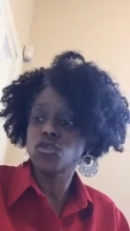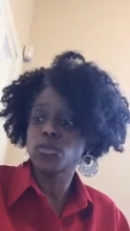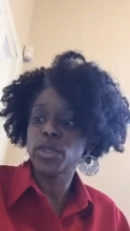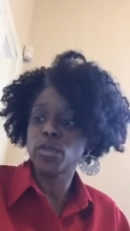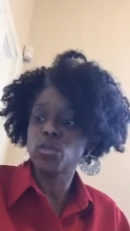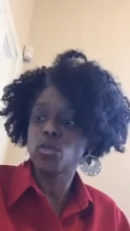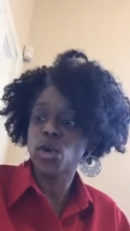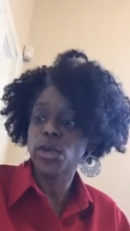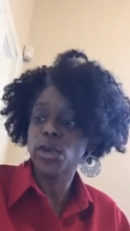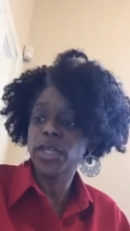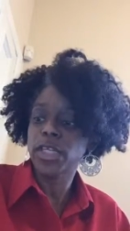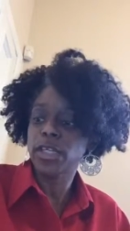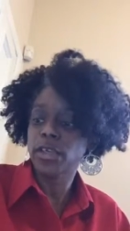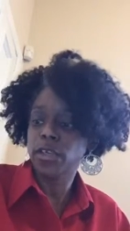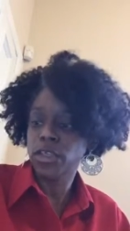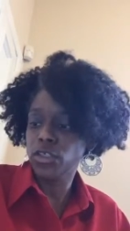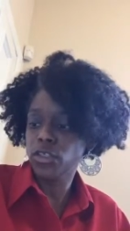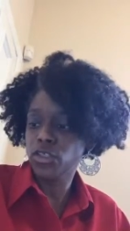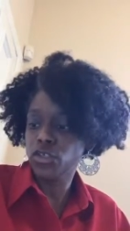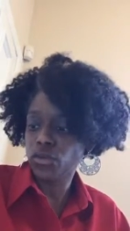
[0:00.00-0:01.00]
to be working
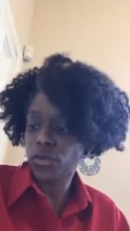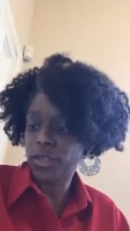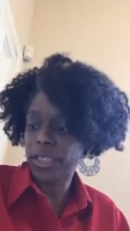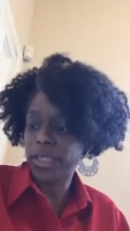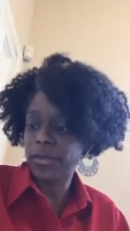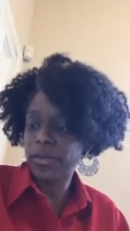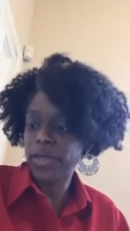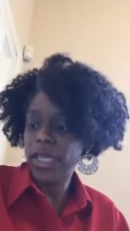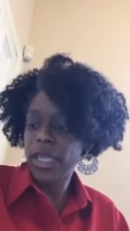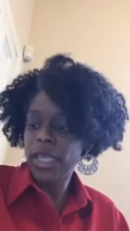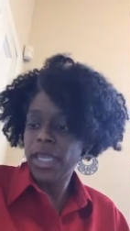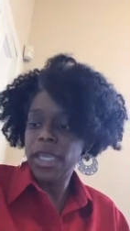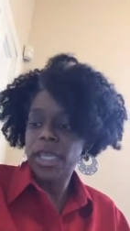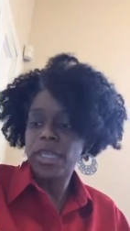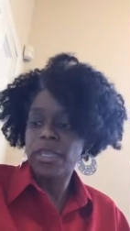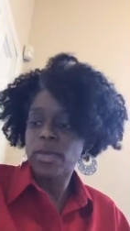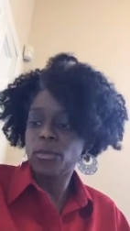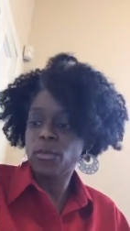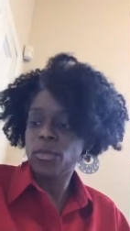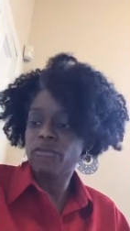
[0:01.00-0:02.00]
on your dream.
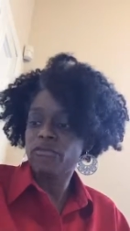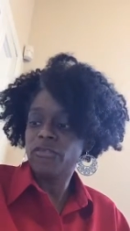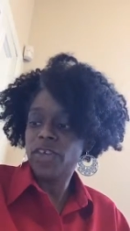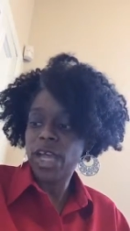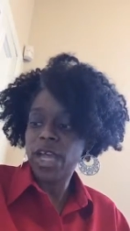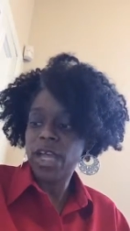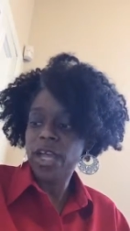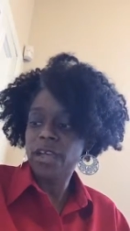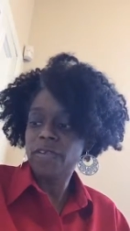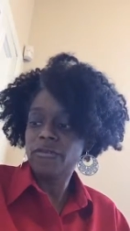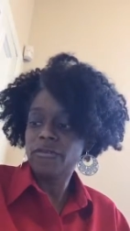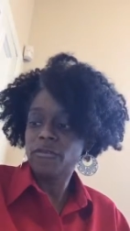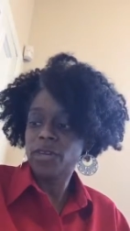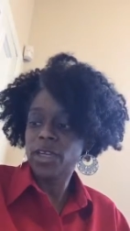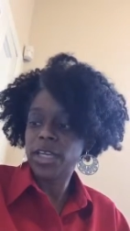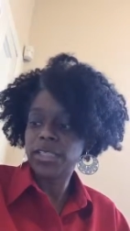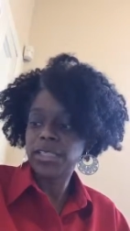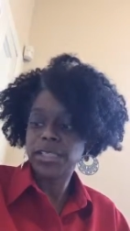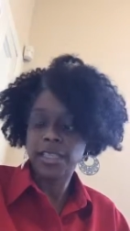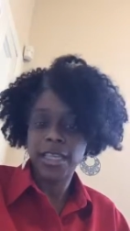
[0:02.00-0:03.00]
And number 5,
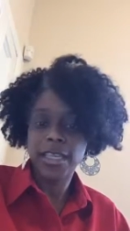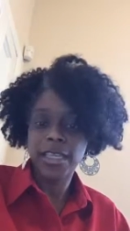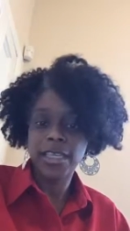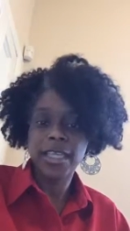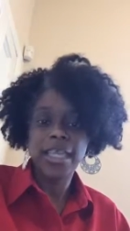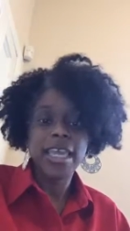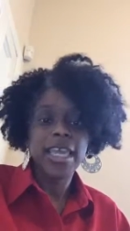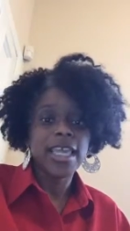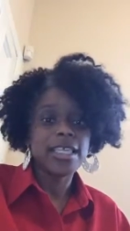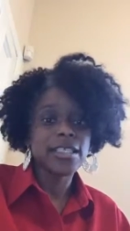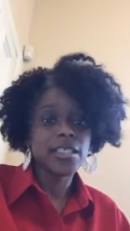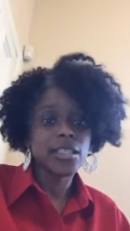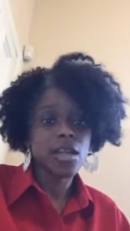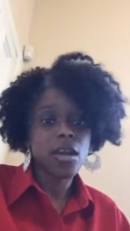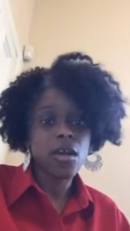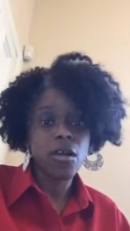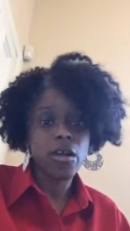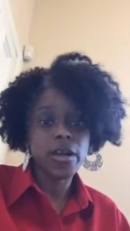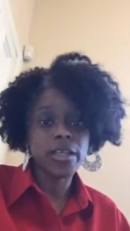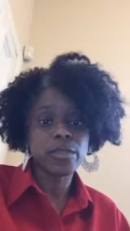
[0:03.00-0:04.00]
what I say, is the
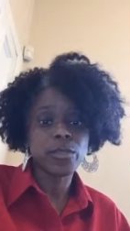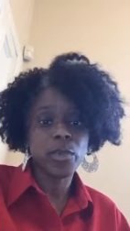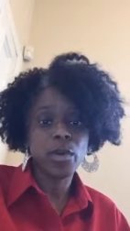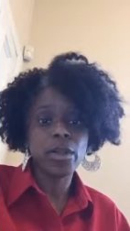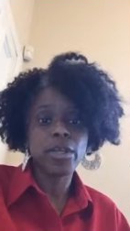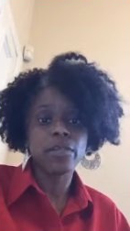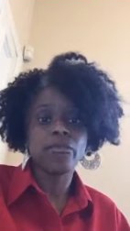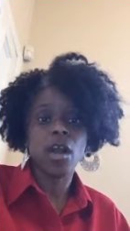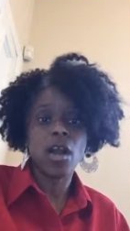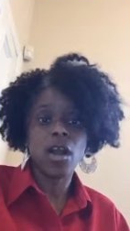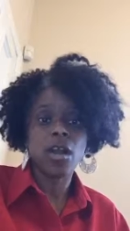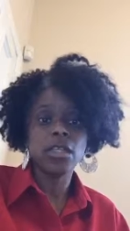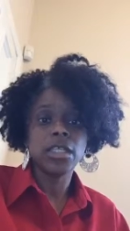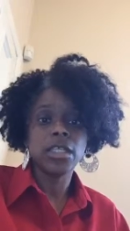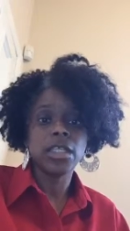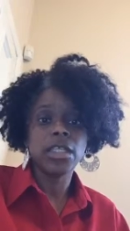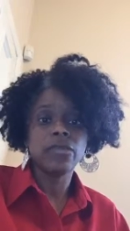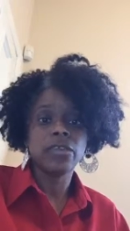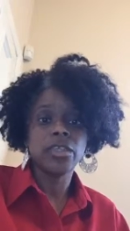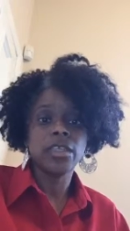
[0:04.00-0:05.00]
hardest part of
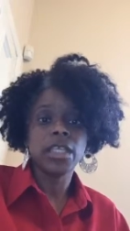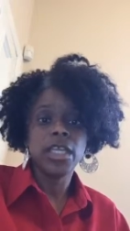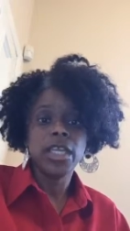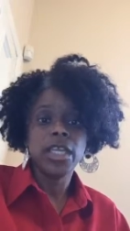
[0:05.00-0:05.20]
all of it